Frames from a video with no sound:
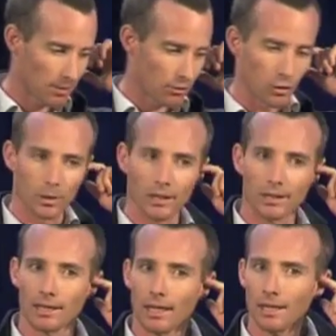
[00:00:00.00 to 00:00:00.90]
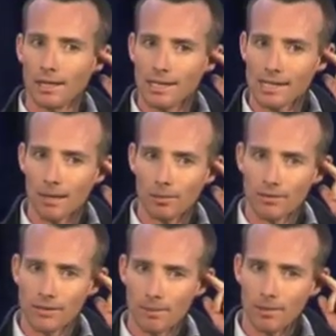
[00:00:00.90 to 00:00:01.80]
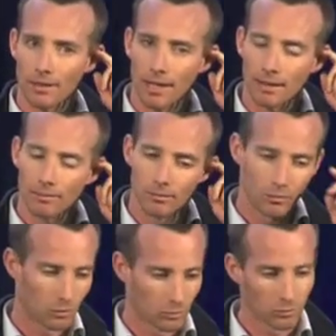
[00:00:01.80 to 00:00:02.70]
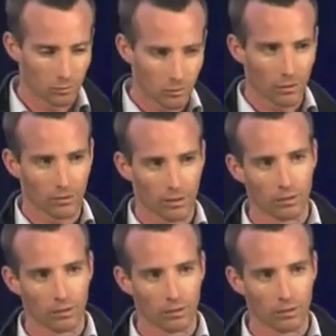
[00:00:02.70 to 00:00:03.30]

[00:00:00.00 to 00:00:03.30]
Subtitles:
you through quickly an example of something that I've got a